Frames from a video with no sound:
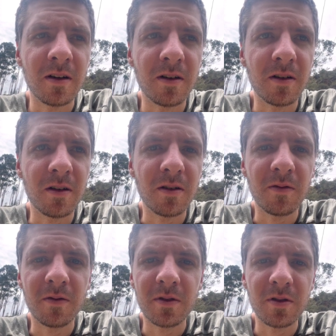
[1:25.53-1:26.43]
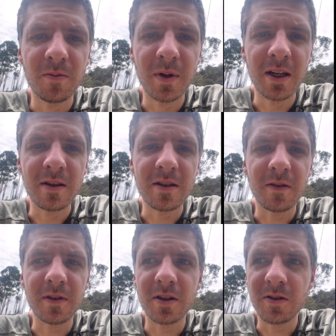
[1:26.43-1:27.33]
or 2 minutes
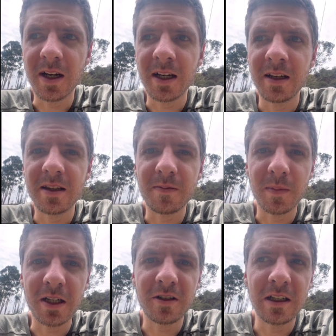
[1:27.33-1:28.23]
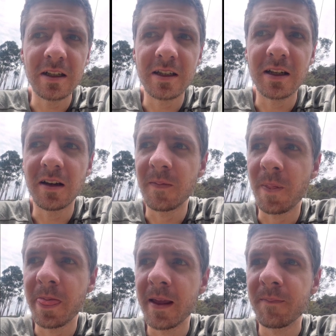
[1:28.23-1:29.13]
of the track, it's much easier
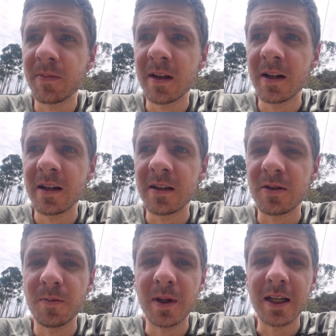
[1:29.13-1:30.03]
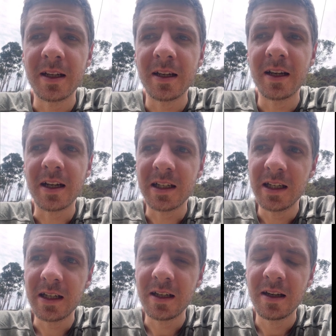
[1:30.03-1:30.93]
to make a
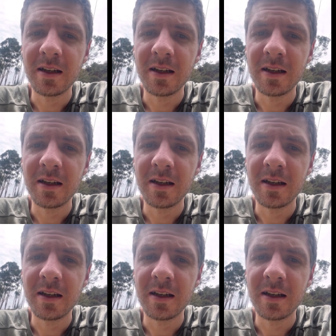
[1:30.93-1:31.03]
kick